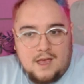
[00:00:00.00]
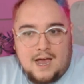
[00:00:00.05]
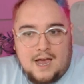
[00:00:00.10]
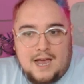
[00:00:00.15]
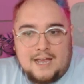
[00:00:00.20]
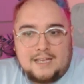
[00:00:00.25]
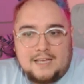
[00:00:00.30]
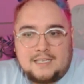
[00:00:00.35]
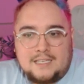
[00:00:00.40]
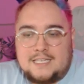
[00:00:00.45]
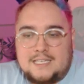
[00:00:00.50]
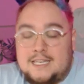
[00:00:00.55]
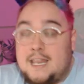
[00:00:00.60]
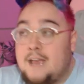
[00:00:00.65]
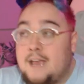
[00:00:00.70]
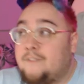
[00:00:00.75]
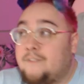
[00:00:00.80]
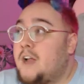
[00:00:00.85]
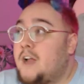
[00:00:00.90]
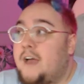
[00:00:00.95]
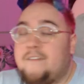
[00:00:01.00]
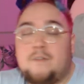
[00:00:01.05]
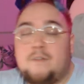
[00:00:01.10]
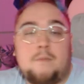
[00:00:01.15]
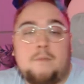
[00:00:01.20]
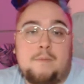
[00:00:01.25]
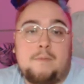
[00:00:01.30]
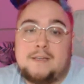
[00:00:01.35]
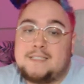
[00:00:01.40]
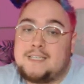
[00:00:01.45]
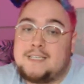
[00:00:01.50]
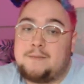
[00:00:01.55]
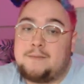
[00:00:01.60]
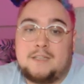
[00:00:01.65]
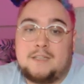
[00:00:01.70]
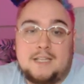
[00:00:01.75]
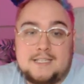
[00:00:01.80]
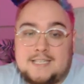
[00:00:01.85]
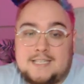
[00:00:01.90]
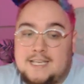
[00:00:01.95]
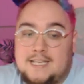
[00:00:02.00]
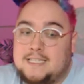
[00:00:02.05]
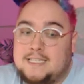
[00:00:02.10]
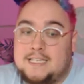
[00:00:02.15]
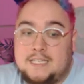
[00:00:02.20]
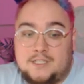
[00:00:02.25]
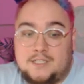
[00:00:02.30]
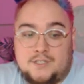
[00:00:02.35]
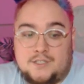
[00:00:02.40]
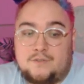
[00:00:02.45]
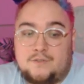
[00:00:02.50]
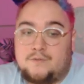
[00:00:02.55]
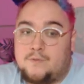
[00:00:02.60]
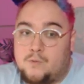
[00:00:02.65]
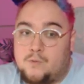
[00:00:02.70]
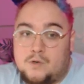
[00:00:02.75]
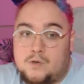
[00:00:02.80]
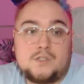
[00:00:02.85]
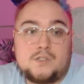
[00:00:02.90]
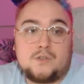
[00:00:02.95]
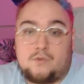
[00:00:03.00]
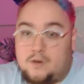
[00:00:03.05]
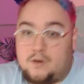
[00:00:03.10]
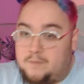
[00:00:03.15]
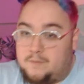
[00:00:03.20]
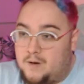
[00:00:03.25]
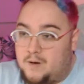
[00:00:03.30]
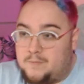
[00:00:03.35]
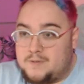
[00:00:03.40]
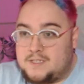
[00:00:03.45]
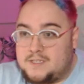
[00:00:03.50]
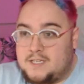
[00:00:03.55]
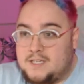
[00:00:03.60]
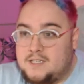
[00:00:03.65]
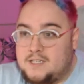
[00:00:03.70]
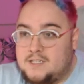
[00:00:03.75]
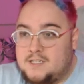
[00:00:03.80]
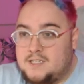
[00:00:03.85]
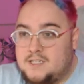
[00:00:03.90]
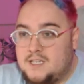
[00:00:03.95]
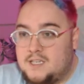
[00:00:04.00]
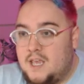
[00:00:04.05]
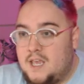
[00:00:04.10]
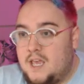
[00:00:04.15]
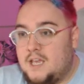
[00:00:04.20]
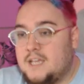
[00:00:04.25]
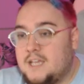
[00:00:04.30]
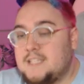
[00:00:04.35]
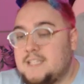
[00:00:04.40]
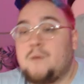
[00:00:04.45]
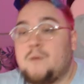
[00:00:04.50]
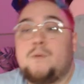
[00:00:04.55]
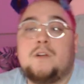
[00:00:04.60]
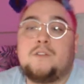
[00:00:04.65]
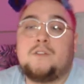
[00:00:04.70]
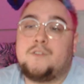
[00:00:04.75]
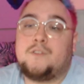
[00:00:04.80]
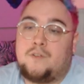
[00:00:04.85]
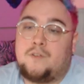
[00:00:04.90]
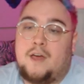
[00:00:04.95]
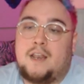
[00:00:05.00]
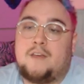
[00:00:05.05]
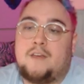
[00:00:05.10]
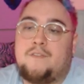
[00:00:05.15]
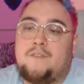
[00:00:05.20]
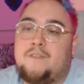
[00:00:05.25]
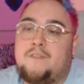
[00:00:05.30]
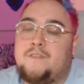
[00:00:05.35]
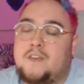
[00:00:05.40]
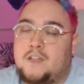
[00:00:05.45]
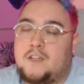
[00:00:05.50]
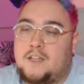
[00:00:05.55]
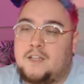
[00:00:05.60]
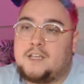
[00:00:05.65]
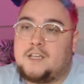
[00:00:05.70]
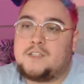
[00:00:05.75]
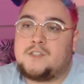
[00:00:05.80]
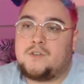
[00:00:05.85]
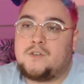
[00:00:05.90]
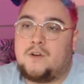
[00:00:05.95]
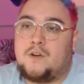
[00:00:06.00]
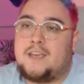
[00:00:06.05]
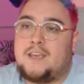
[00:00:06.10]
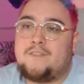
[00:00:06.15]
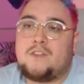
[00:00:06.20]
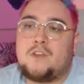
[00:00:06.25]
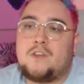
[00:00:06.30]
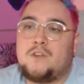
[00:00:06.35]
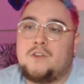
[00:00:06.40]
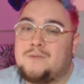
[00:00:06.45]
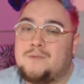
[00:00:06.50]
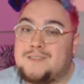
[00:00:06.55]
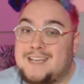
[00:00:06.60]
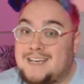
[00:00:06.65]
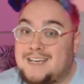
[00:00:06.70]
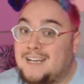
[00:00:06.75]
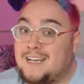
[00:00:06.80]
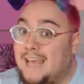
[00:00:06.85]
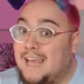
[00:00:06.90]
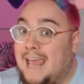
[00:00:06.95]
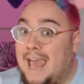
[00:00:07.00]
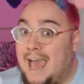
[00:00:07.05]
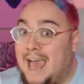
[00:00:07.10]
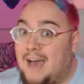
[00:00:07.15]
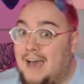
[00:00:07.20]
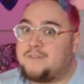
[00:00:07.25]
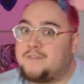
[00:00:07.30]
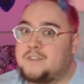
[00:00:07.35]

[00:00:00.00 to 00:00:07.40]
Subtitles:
I never have him on my team unless I need to for story purposes, because I will do that if I feel like a story, even though you don't technically have